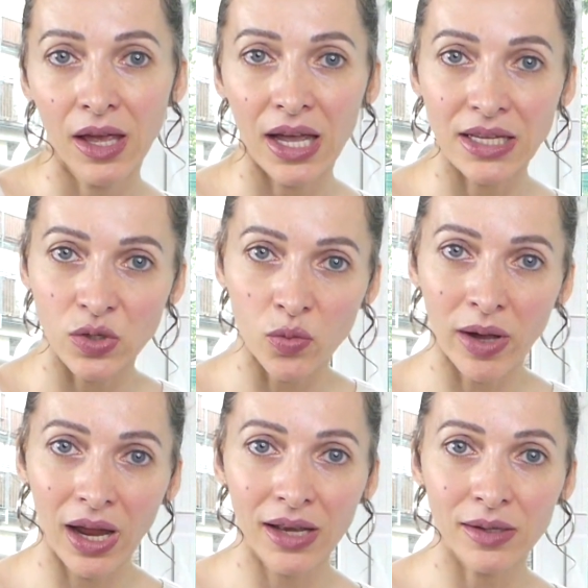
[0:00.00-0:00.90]
as you
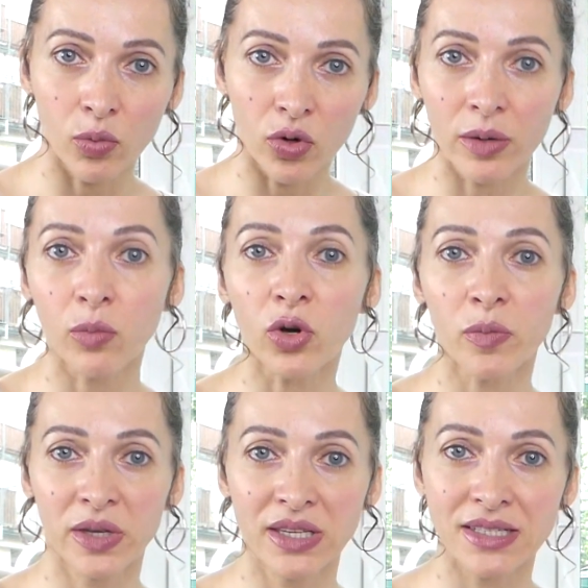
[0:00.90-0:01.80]
make more and more
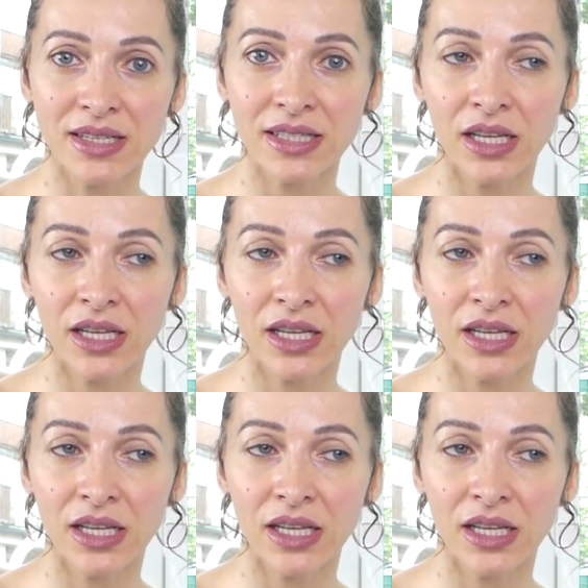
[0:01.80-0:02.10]
pieces,